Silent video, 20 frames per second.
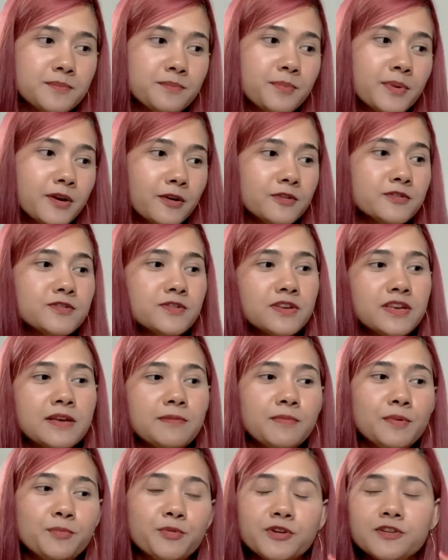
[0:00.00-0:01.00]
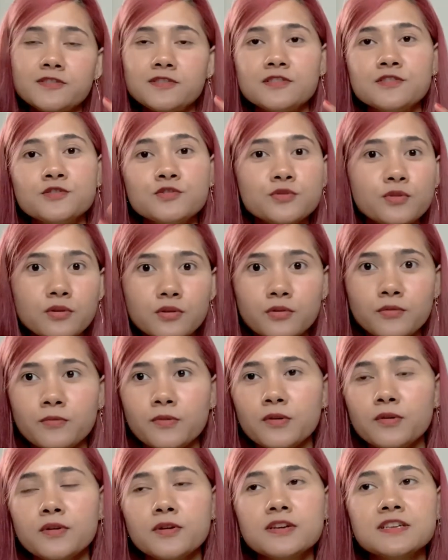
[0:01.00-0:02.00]
but also keep the person's tone of
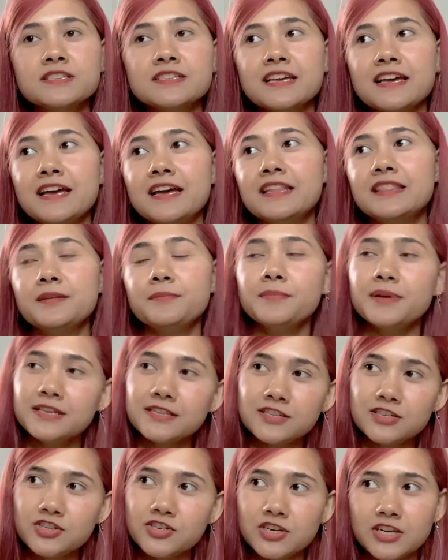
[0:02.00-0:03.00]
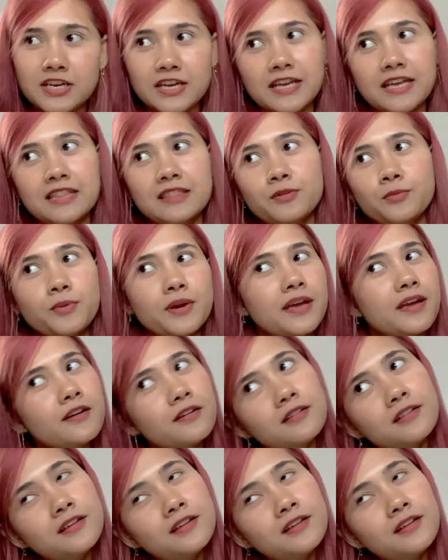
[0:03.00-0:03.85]
voice and the messaging and the way uh,